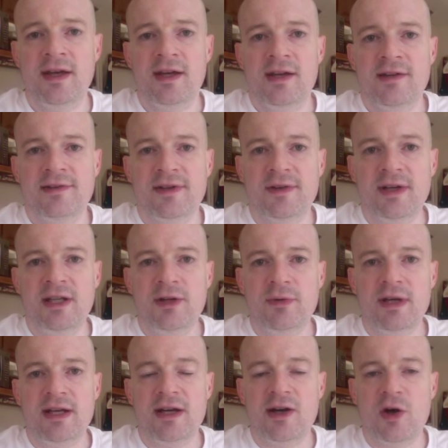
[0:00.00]
So
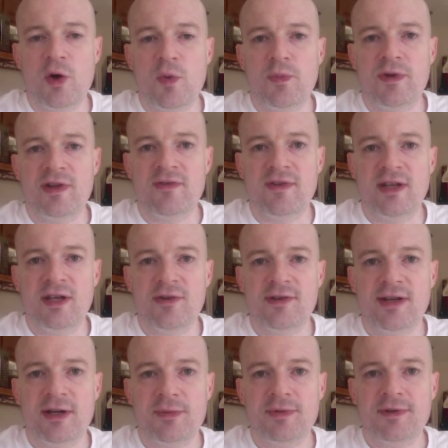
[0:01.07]
anyway, I hope this video's
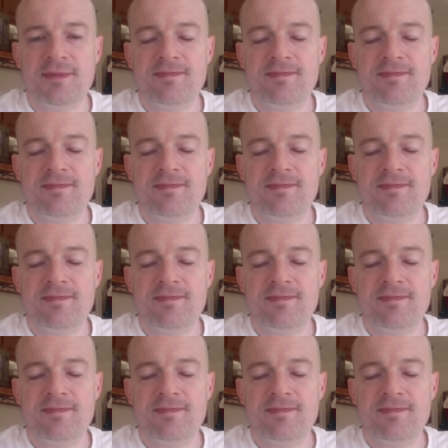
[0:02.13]
helped.